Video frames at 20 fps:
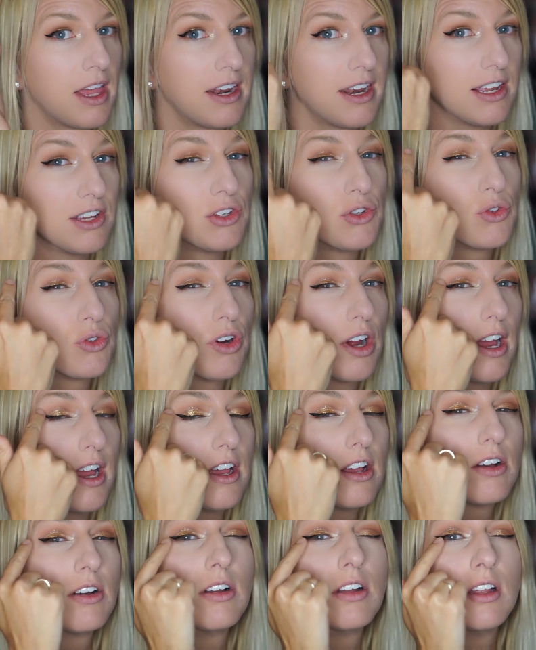that nice
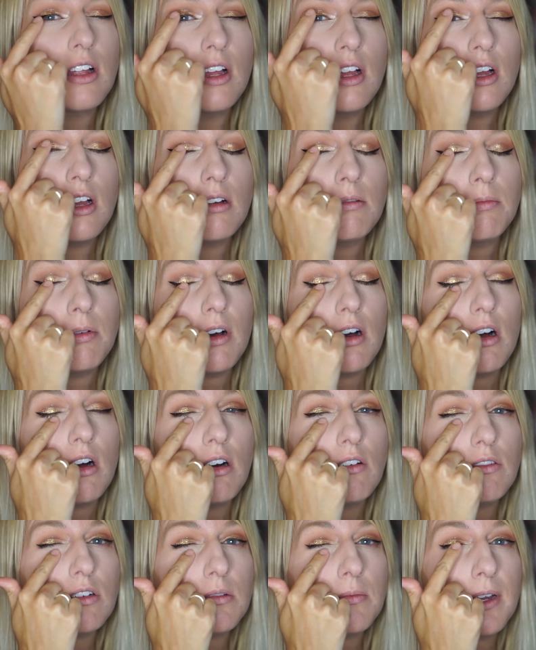triangle, but
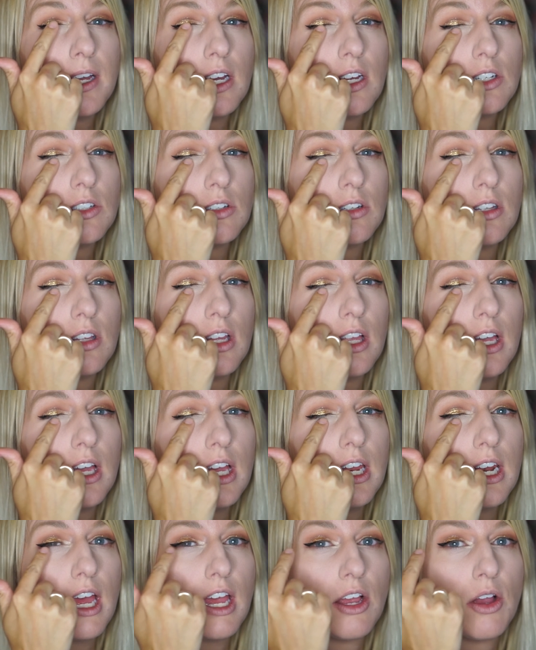over my actual
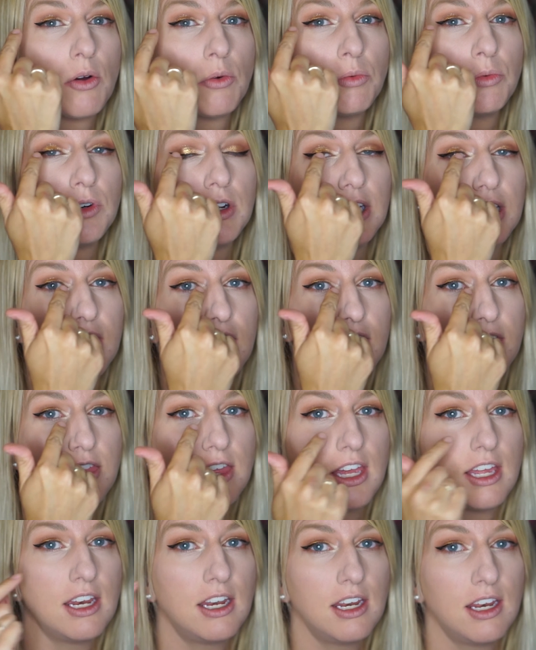lid I go really
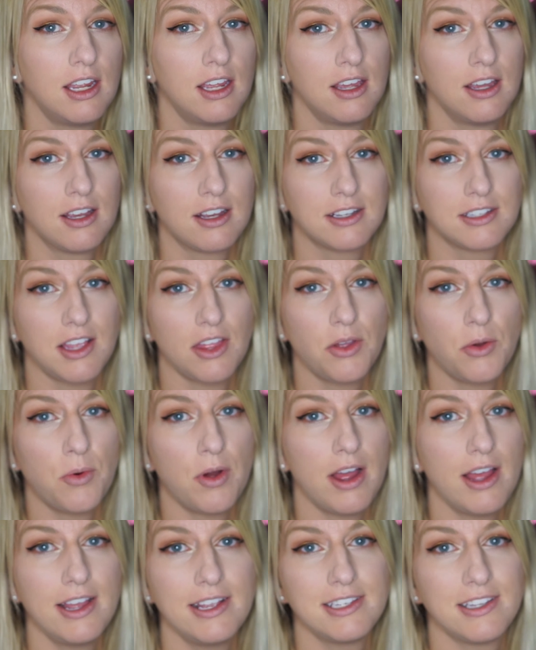thin, because
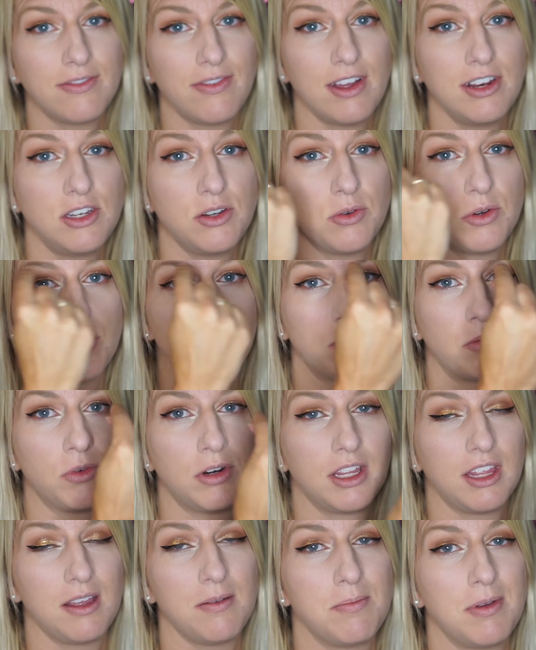otherwise if I do it
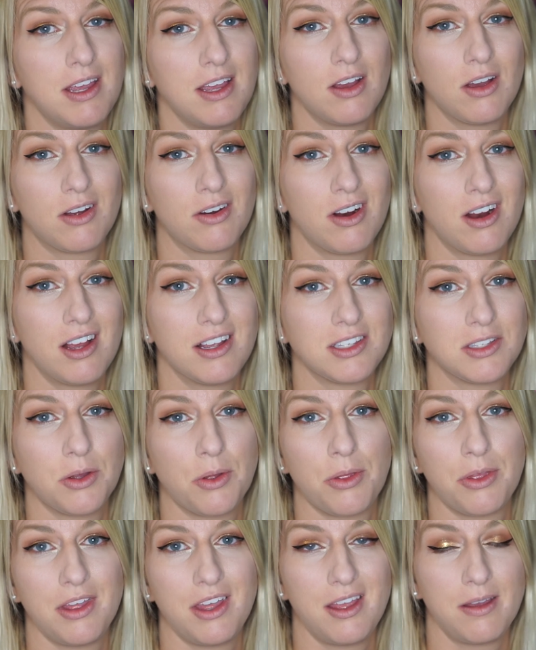really big across the
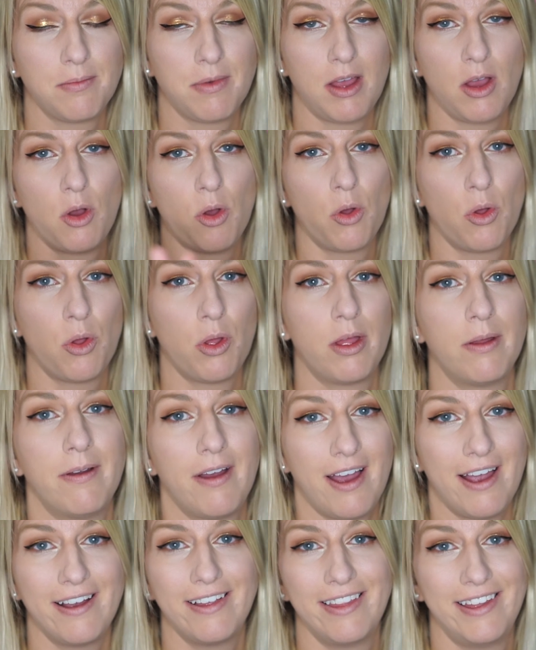whole thing, my whole
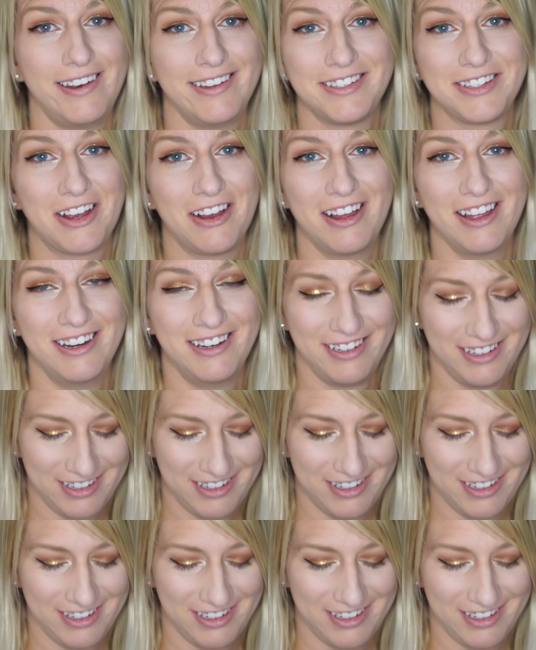eyelid is gone.